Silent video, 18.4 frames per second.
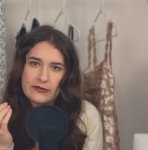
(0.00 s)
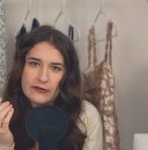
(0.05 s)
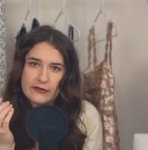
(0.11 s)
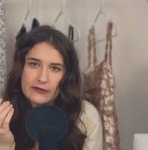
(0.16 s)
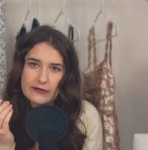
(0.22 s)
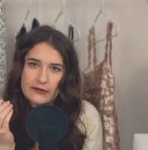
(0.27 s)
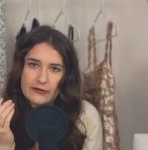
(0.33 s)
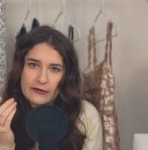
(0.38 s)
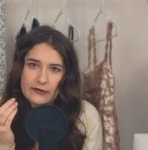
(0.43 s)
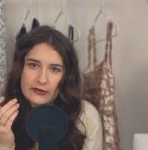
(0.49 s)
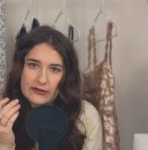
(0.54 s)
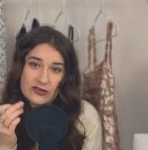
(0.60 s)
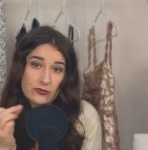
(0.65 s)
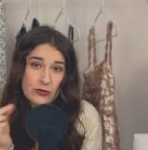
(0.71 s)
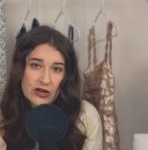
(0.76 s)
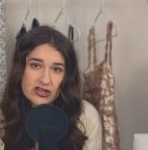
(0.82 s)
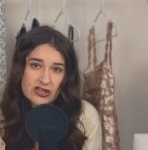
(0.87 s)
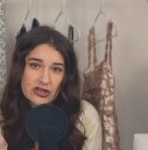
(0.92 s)
the
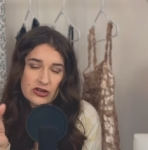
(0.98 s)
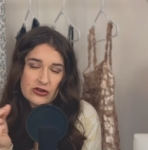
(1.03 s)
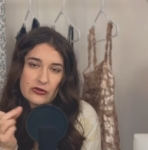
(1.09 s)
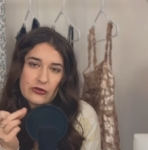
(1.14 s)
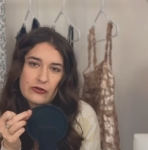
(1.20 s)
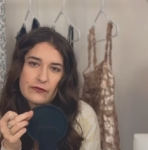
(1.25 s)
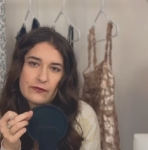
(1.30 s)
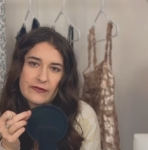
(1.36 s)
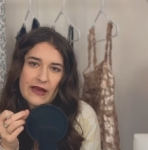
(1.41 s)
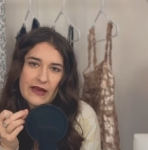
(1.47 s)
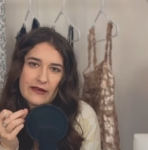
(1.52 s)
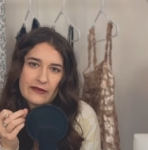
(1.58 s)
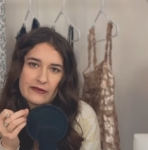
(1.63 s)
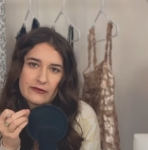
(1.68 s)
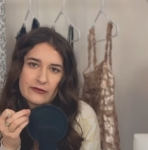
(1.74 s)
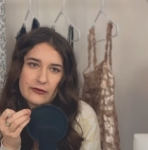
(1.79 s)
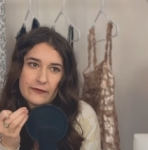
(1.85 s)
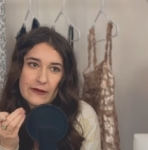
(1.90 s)
direction
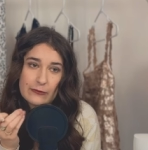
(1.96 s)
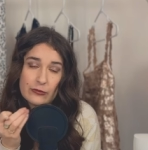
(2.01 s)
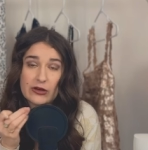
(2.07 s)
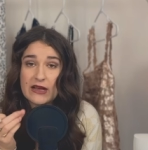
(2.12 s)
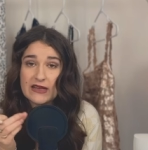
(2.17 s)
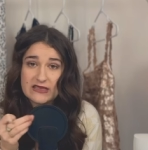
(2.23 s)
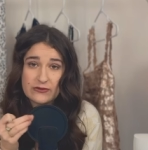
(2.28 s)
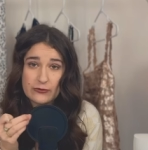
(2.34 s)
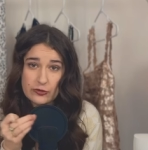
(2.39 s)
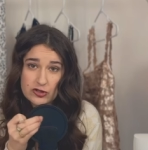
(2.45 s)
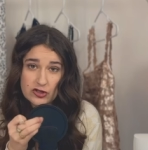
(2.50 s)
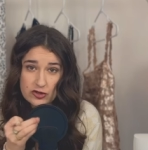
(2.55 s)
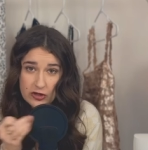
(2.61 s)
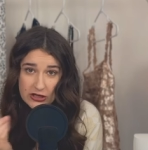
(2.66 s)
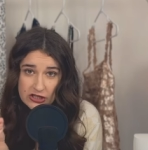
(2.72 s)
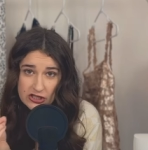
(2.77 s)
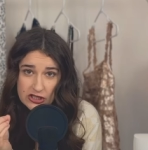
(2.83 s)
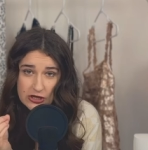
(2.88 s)
that the fabric has the most
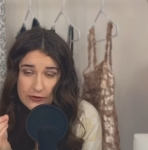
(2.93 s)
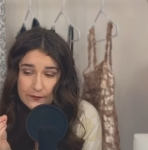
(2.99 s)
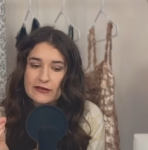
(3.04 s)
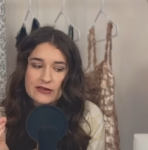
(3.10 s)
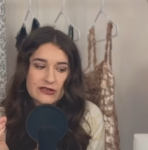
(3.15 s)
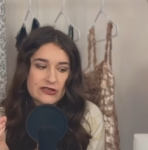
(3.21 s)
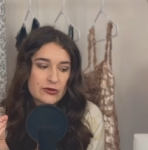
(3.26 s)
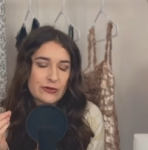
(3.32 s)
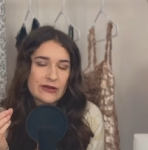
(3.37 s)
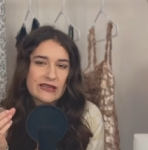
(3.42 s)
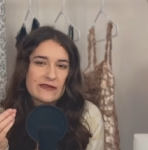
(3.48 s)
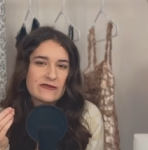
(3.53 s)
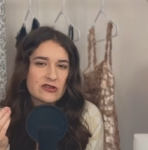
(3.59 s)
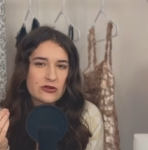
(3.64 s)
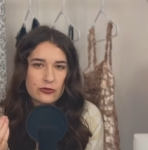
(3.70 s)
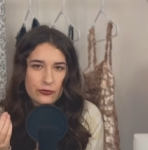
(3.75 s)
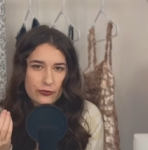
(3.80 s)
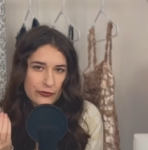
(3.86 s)
stretch, so it gives
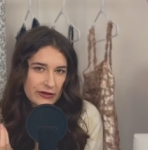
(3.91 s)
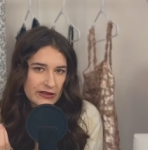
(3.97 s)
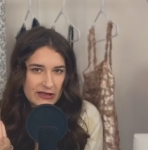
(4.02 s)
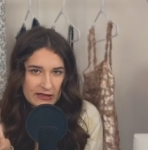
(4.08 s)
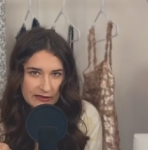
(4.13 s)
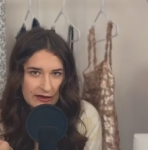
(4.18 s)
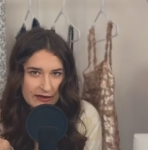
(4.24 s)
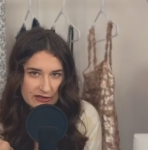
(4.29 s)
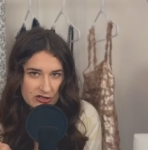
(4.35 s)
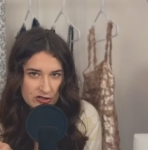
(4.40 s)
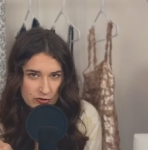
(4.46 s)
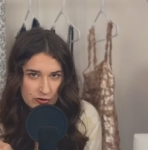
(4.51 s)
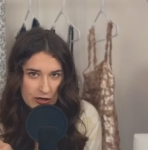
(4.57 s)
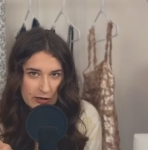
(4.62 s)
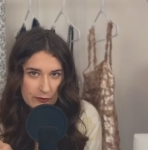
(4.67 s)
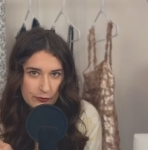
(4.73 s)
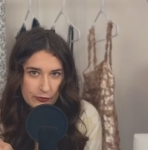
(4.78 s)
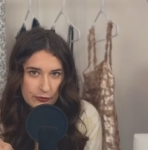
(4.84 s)
a really nice
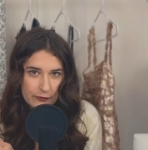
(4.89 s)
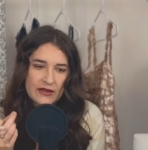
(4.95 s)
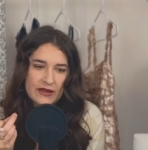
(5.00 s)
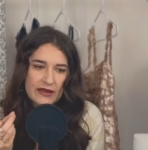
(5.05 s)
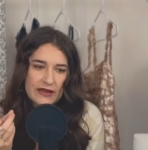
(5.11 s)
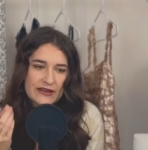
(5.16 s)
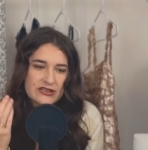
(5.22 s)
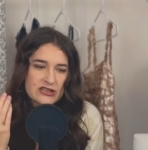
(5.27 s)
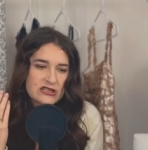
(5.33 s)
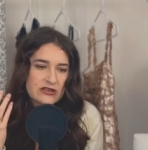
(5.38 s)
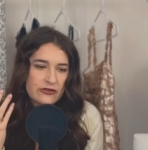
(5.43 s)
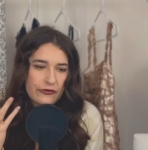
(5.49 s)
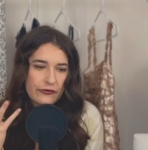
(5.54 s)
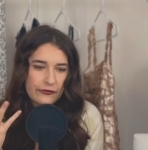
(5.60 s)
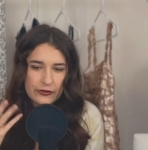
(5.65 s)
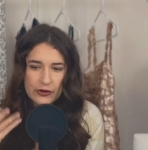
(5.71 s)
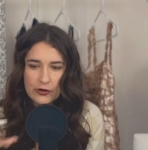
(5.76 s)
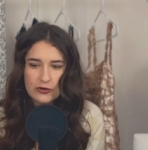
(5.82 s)
drape. It just
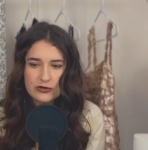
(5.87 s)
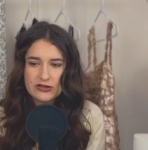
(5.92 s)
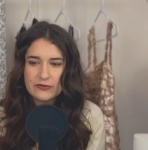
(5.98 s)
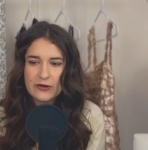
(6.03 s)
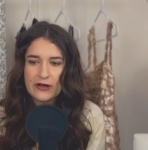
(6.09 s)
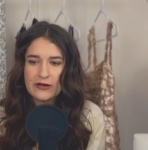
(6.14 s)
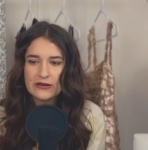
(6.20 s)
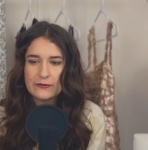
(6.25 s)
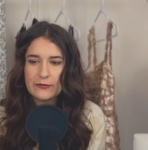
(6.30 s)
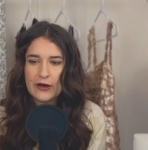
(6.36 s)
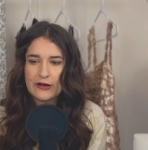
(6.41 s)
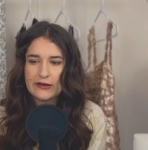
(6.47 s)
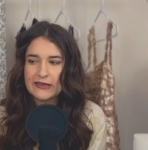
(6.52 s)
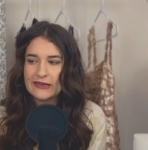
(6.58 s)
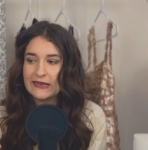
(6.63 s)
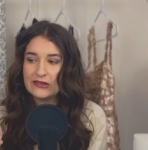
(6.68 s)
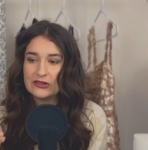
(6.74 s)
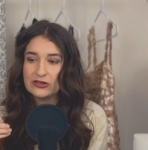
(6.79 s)
flows well on the
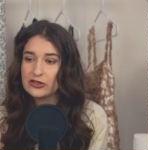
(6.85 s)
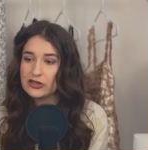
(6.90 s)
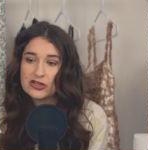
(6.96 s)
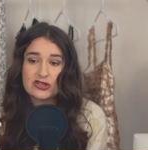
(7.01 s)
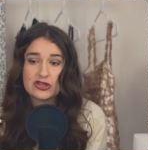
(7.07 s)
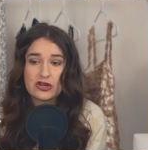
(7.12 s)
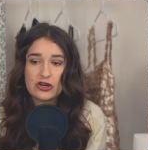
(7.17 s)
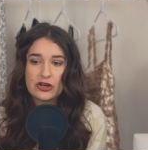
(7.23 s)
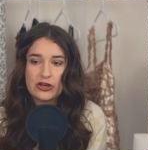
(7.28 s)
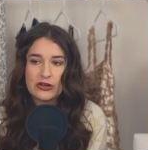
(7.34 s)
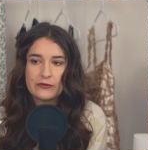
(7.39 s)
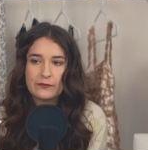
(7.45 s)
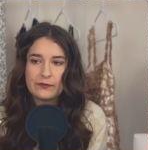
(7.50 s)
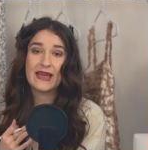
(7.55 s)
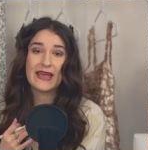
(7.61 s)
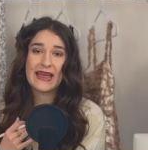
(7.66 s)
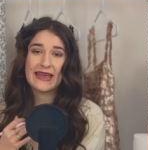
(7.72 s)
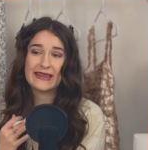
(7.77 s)
body, it looks good.
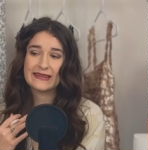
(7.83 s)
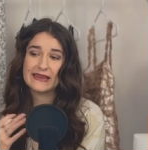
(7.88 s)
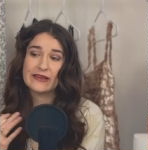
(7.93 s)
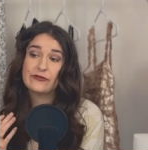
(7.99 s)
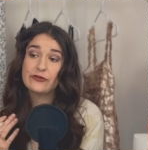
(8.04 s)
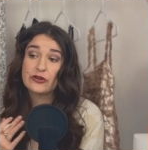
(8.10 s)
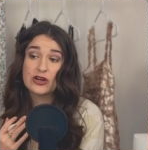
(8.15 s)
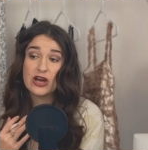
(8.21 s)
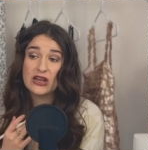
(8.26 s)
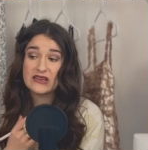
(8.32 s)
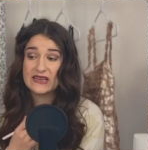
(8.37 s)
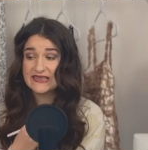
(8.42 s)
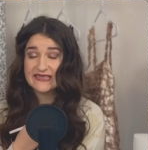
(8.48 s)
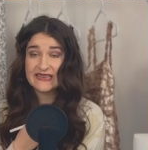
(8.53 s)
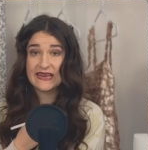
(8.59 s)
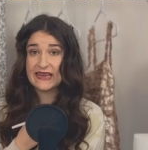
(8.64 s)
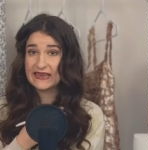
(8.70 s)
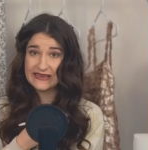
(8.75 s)
And if you cut,
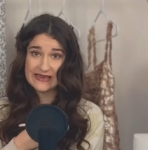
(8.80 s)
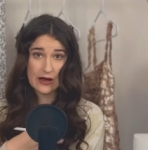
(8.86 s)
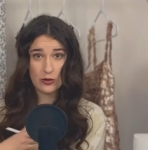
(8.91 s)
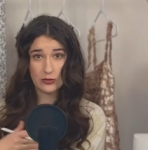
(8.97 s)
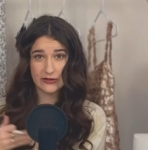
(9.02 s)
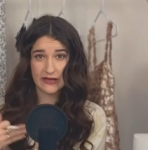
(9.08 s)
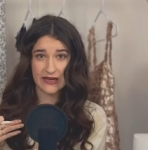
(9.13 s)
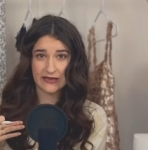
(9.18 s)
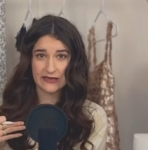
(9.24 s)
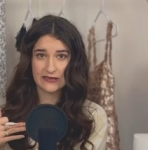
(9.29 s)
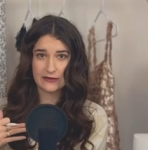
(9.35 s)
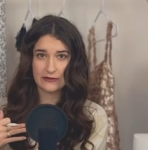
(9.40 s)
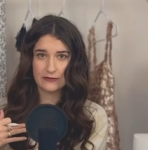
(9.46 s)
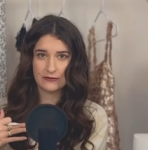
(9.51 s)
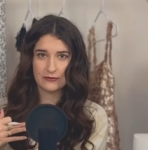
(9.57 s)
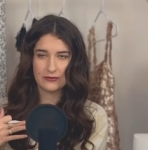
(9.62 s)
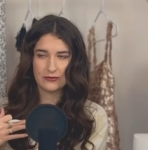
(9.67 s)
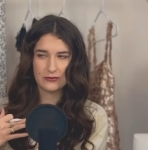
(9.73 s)
let's say, a cowl neck
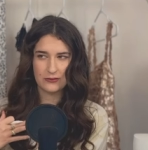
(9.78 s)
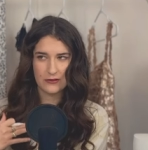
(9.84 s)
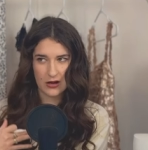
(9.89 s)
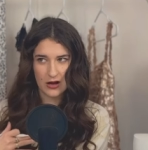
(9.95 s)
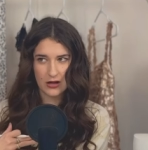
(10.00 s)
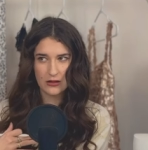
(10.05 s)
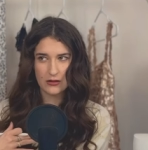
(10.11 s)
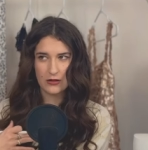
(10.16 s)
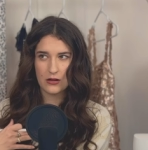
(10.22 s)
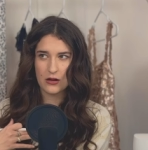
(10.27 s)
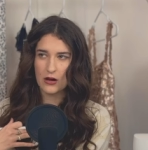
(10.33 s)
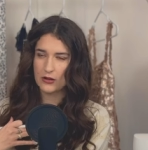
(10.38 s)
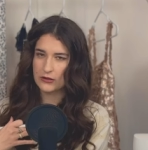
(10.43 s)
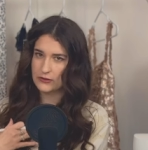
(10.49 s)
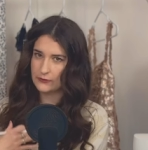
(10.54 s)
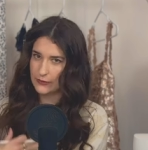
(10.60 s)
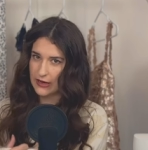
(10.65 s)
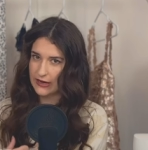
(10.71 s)
not
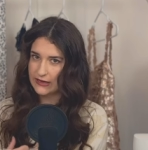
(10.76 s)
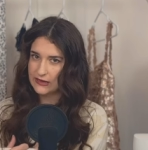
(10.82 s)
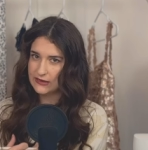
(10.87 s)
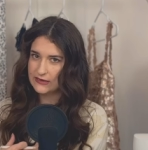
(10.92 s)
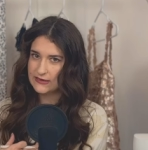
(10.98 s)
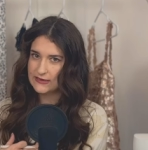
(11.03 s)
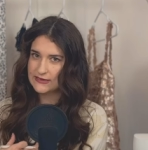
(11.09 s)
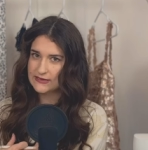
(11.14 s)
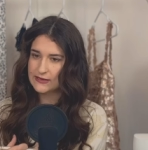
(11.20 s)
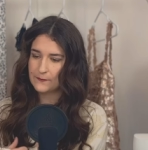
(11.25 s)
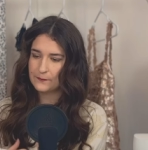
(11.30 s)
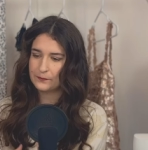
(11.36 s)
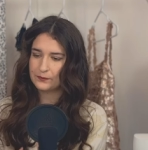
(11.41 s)
on the bias,